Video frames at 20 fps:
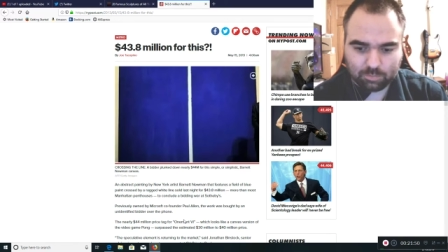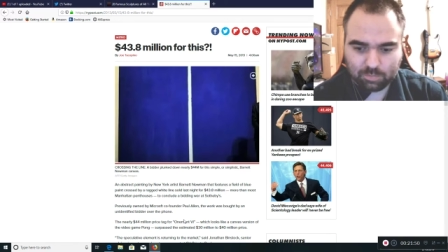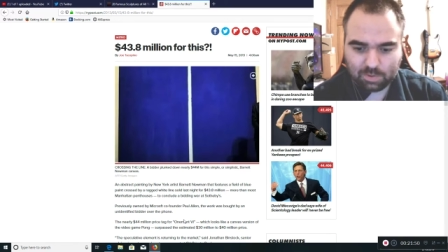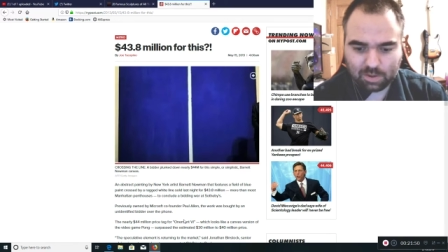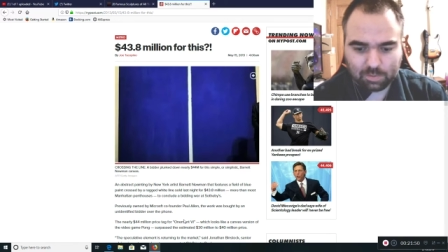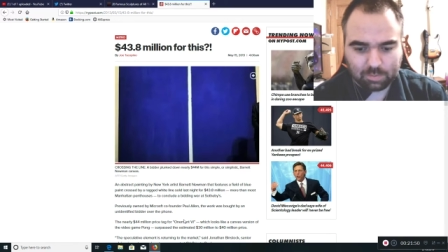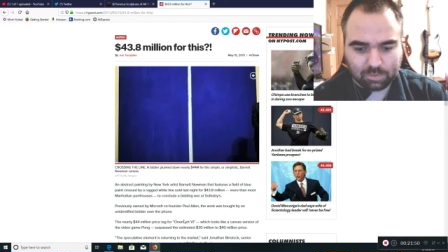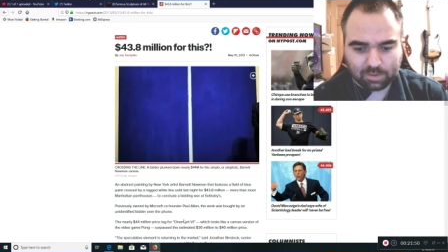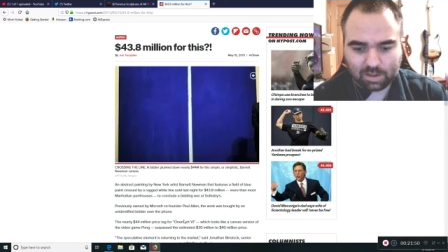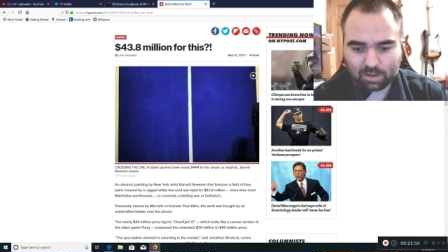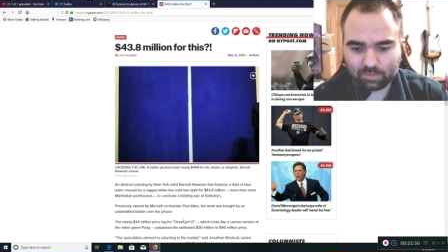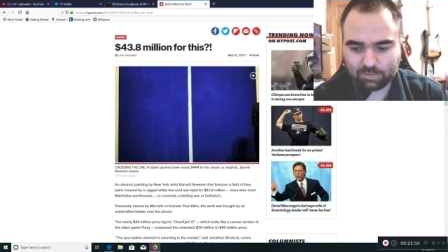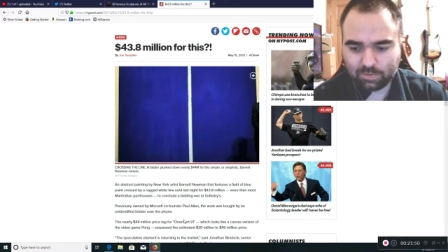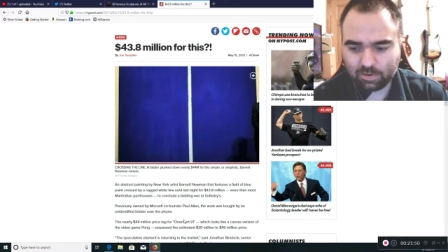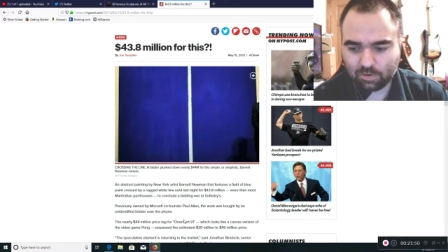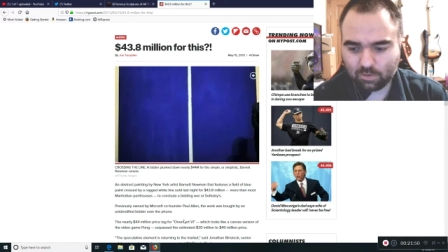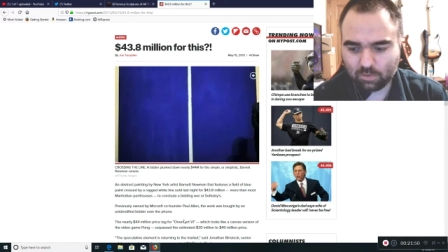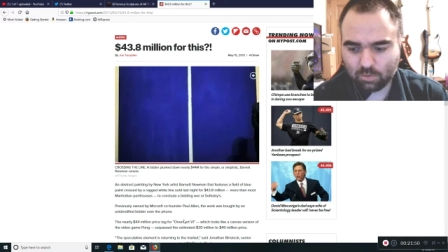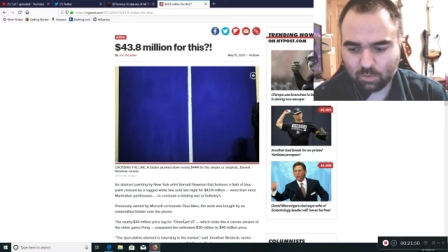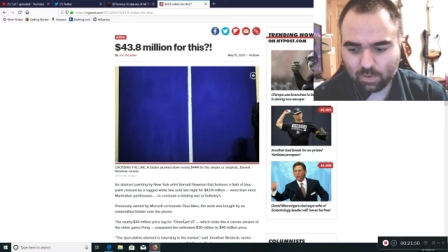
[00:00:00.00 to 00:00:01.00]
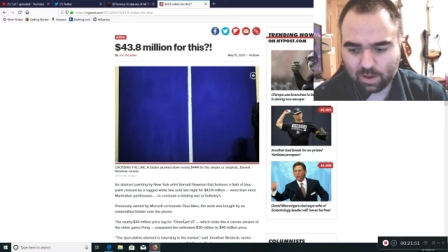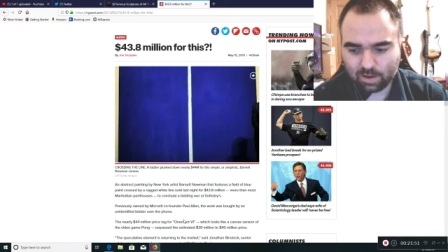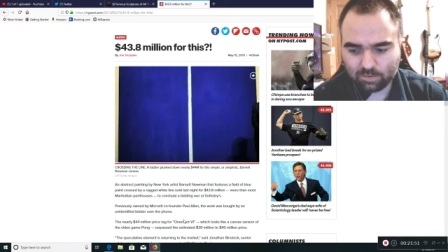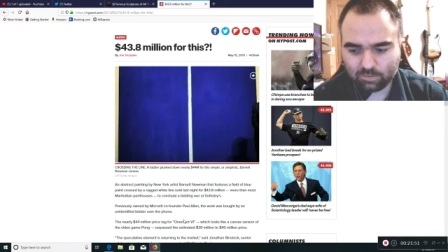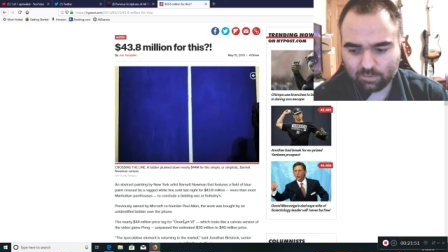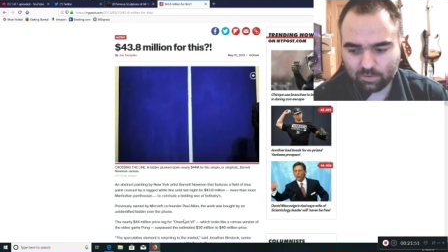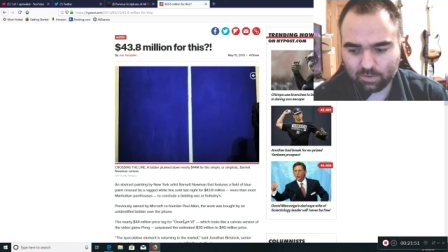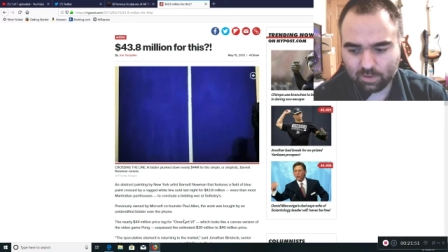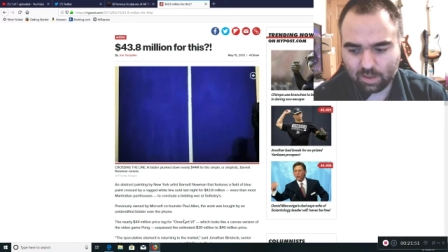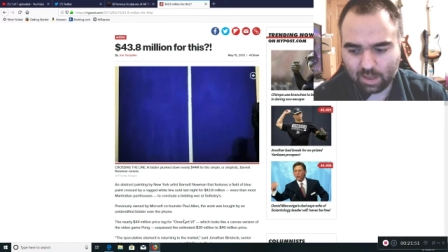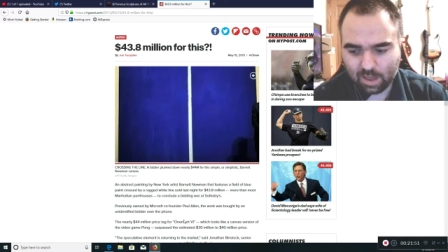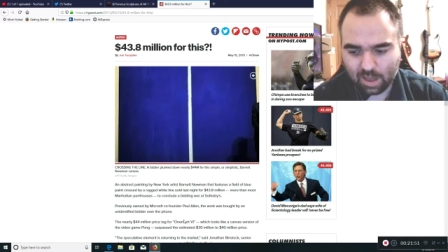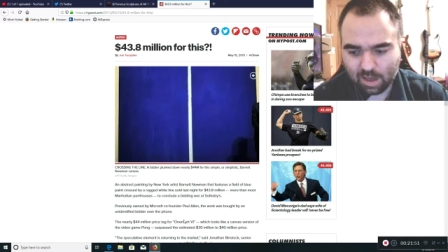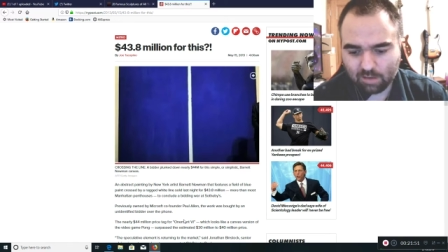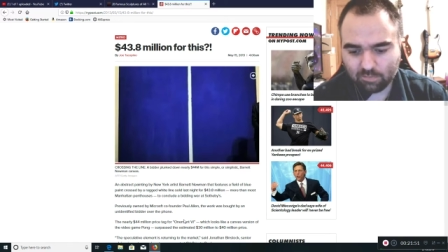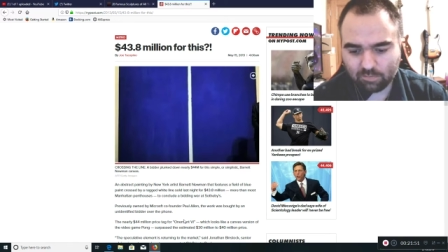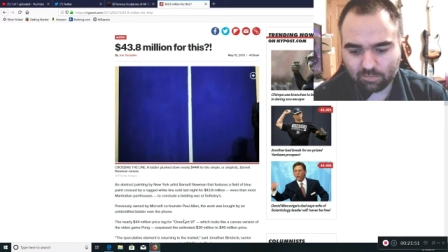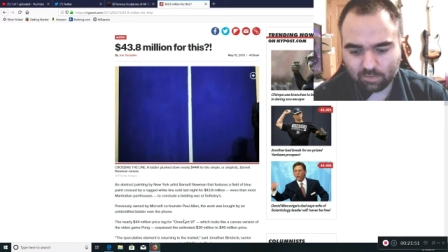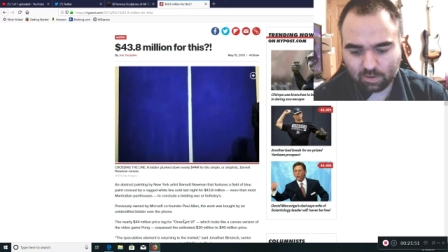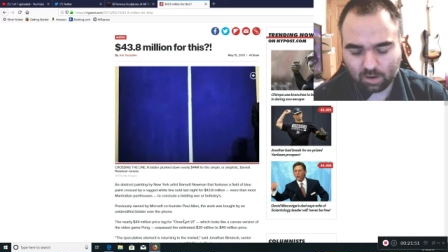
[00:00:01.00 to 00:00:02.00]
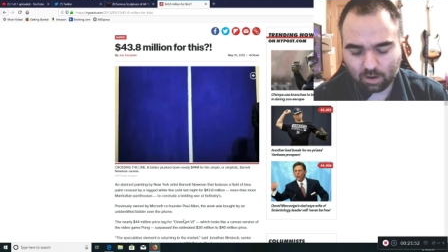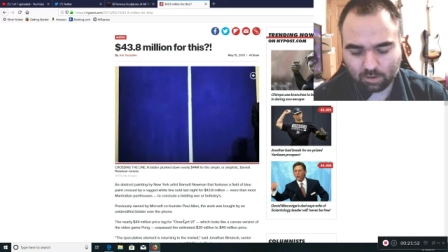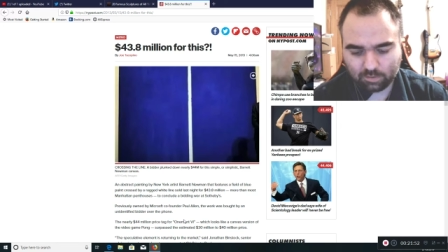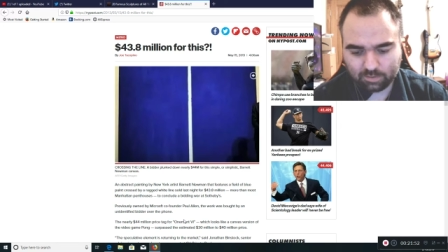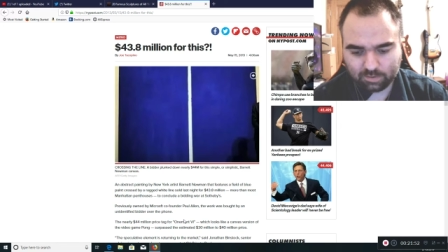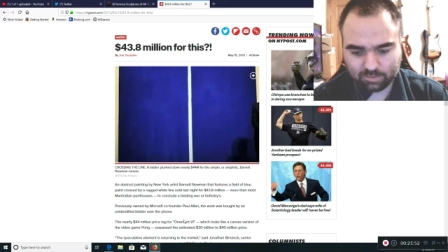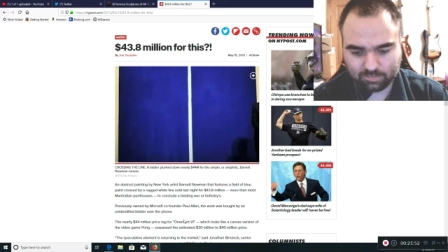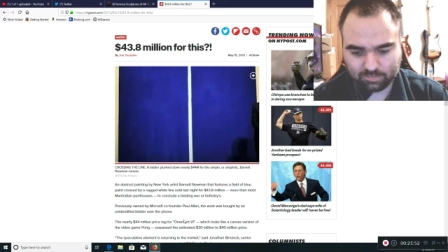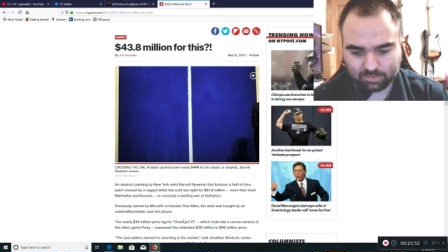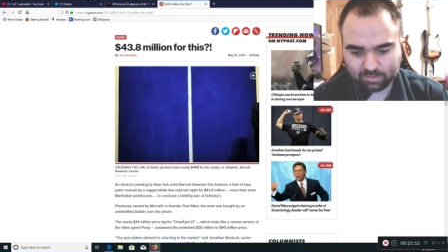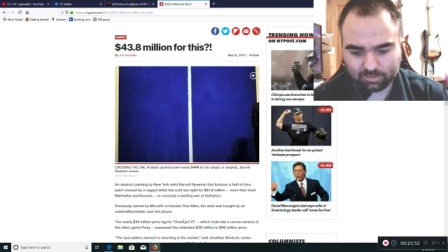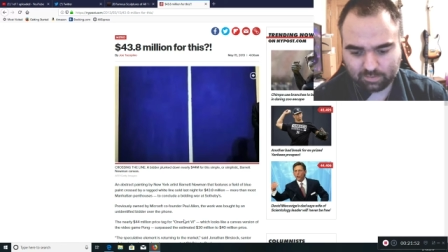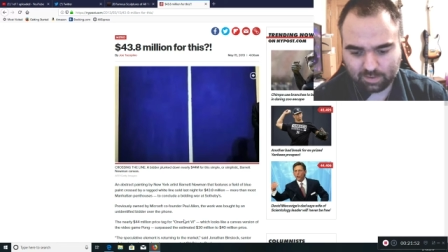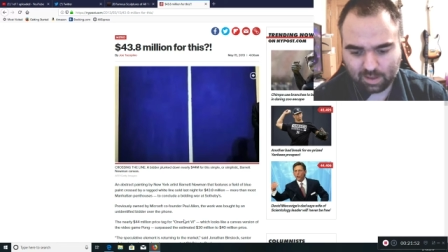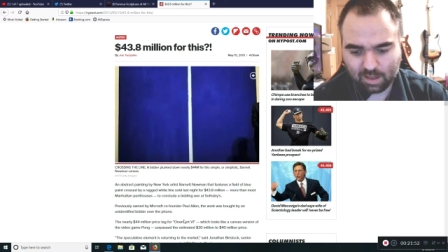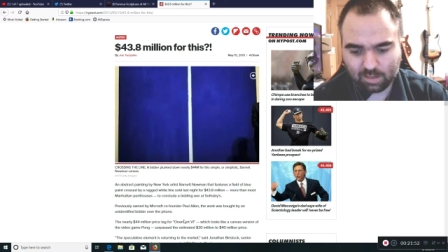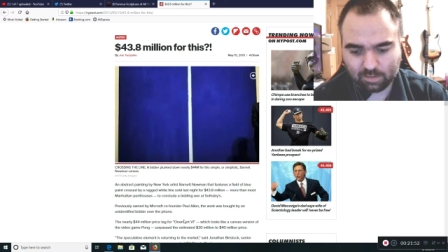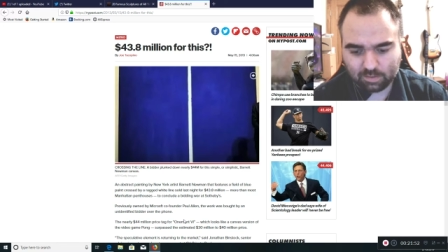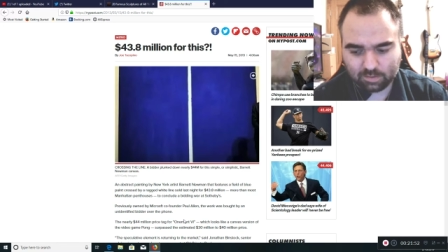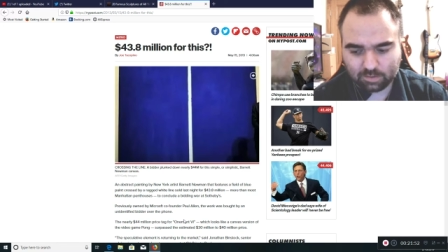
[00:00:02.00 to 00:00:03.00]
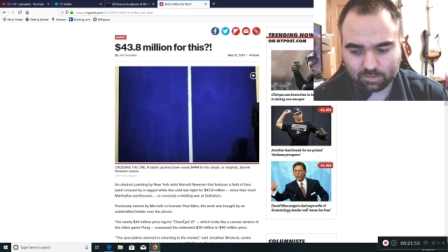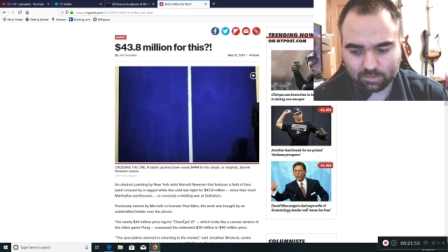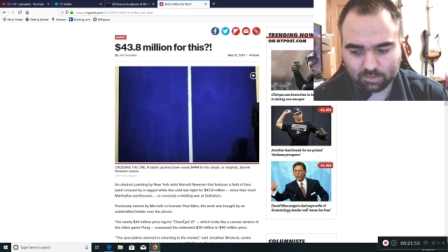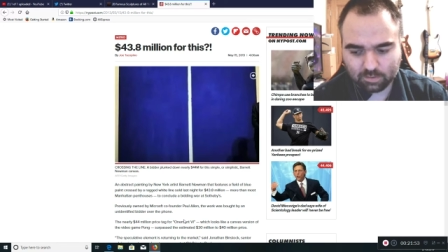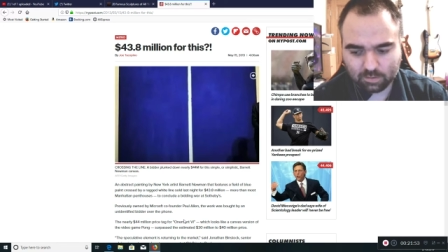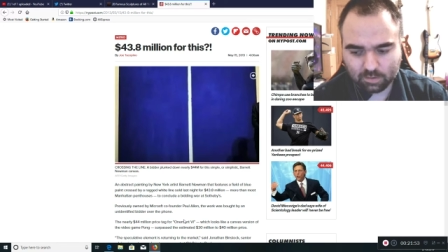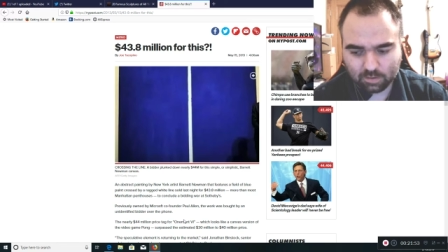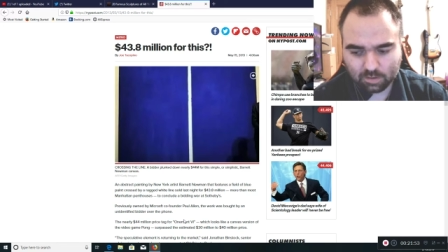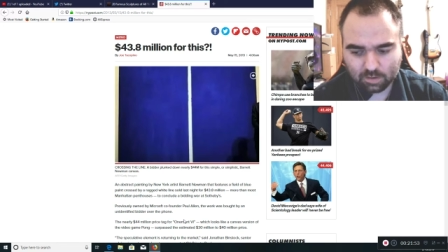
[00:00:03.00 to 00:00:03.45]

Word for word: people out there who actually have artistic talent,